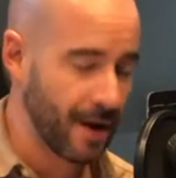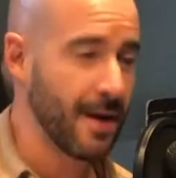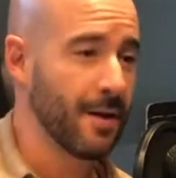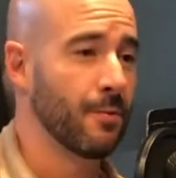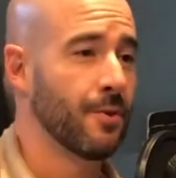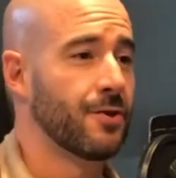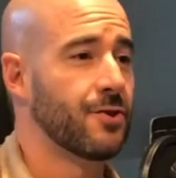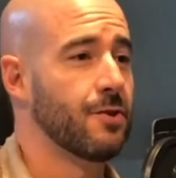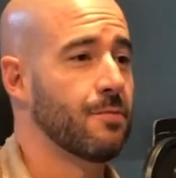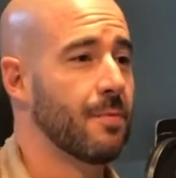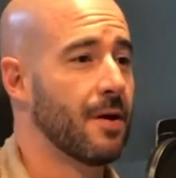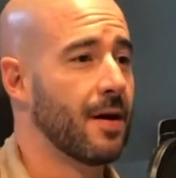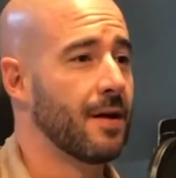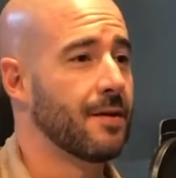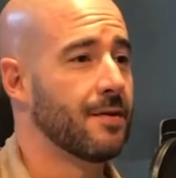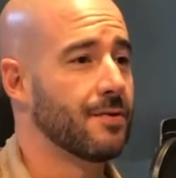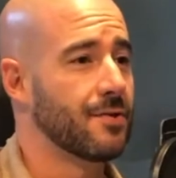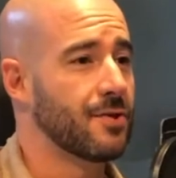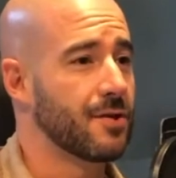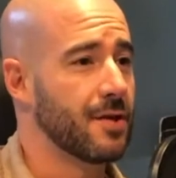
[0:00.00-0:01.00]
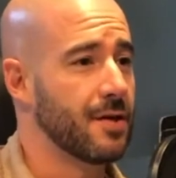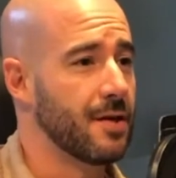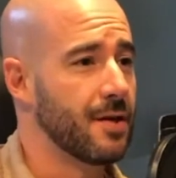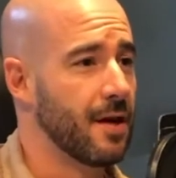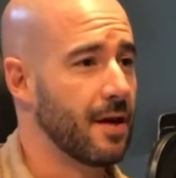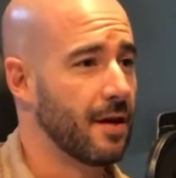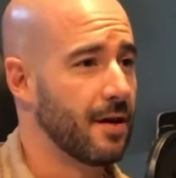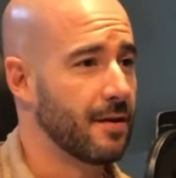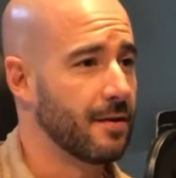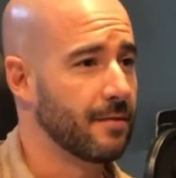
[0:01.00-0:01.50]
what you might see
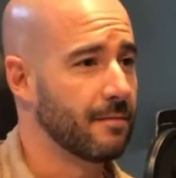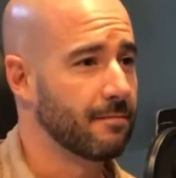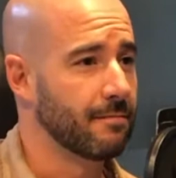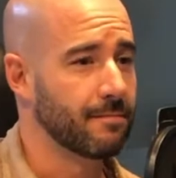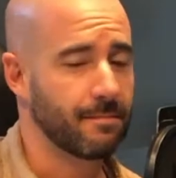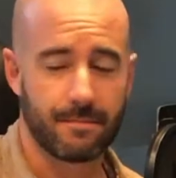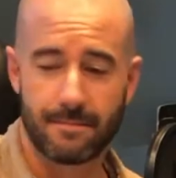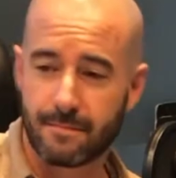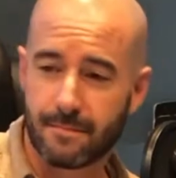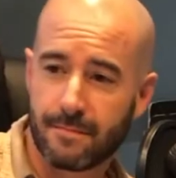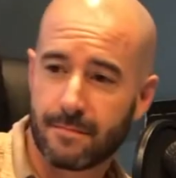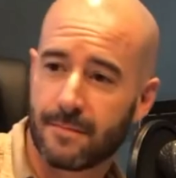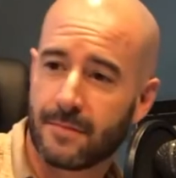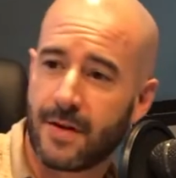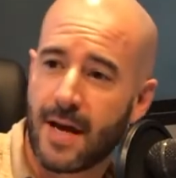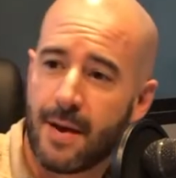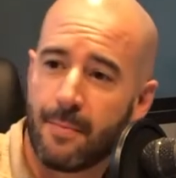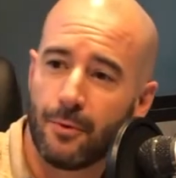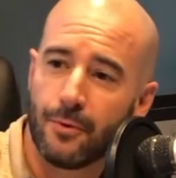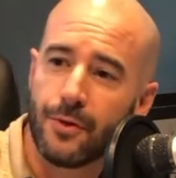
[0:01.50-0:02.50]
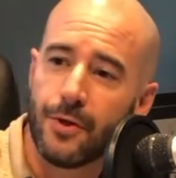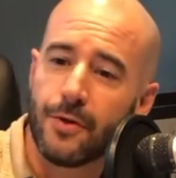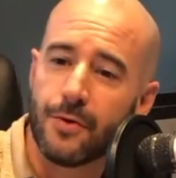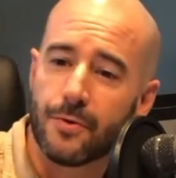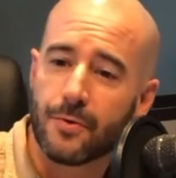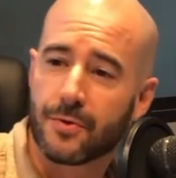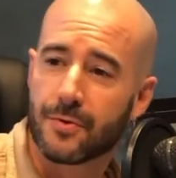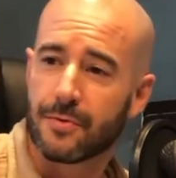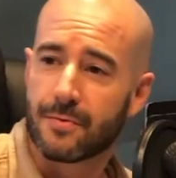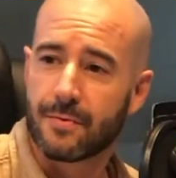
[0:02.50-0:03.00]
on cable
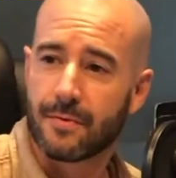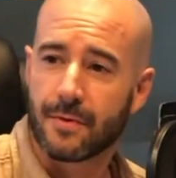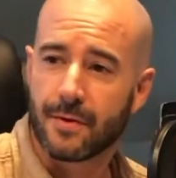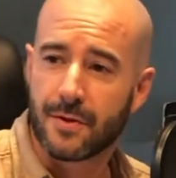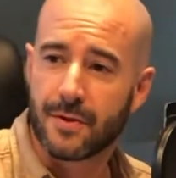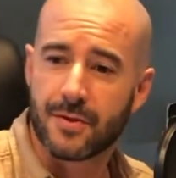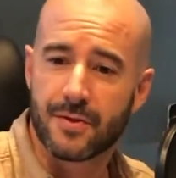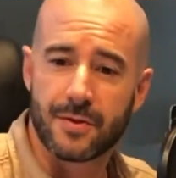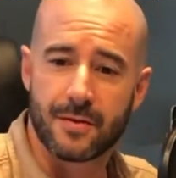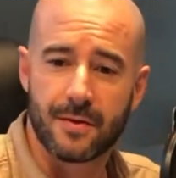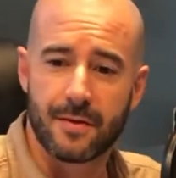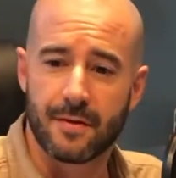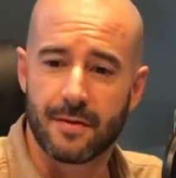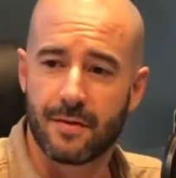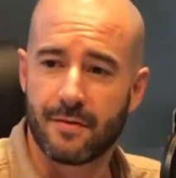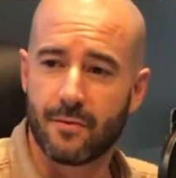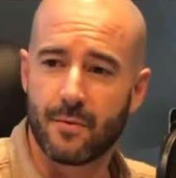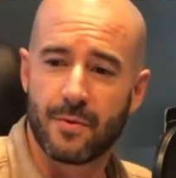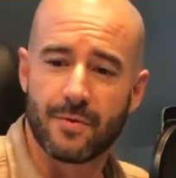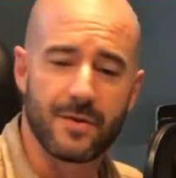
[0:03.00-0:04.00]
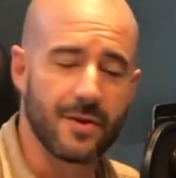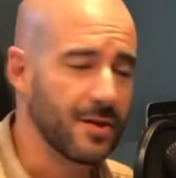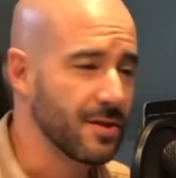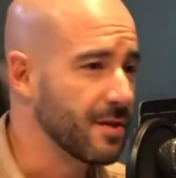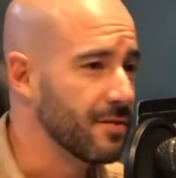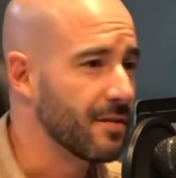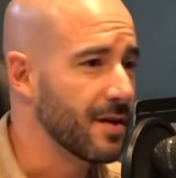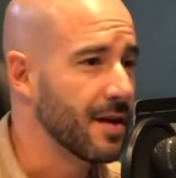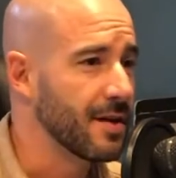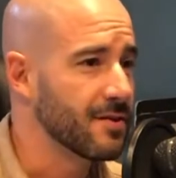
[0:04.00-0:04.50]
news, because everyone thinks
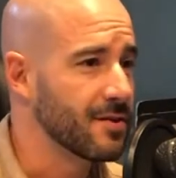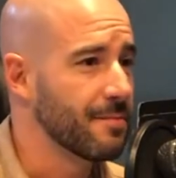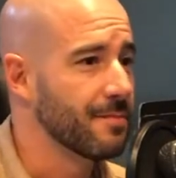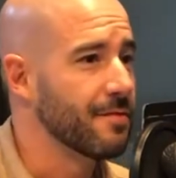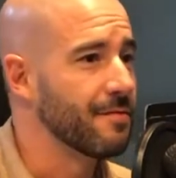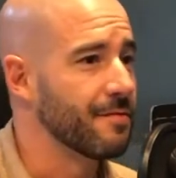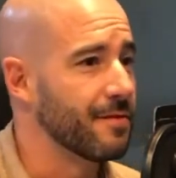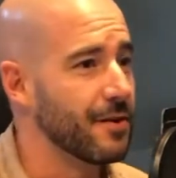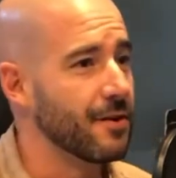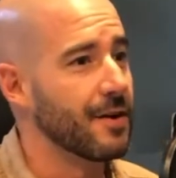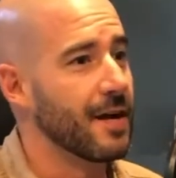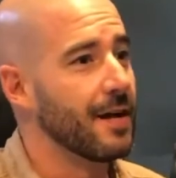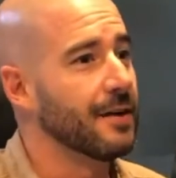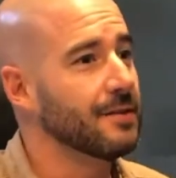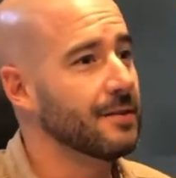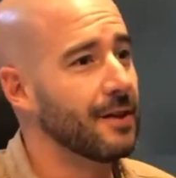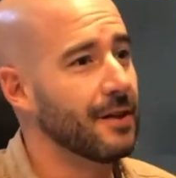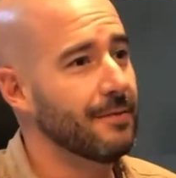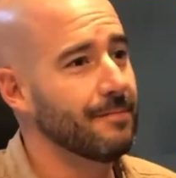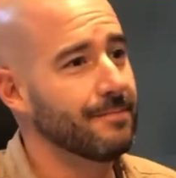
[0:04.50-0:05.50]
they've got something figured out, right?